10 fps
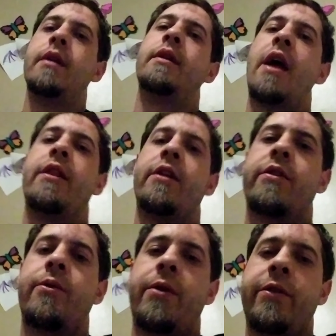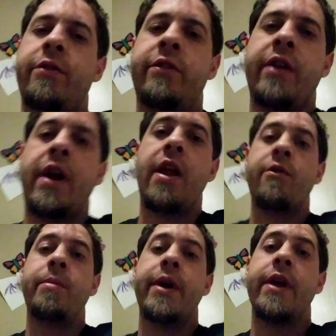Now the authorities are saying
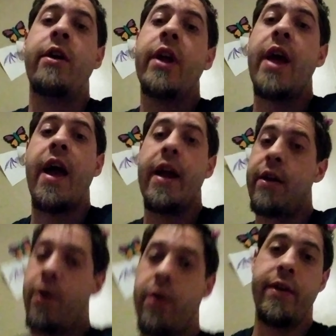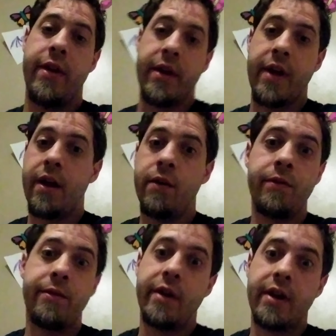everybody already had COVID and got
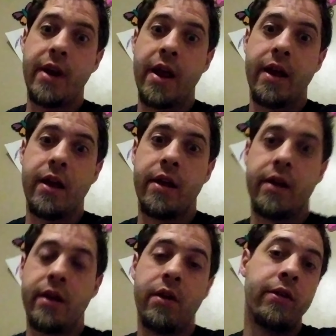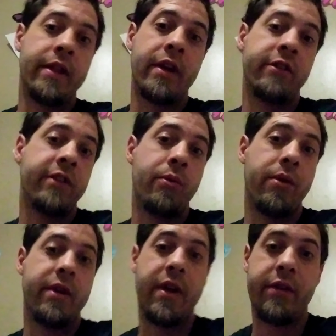over it, and the only thing is they
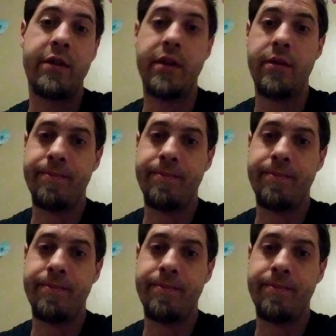weren't tested.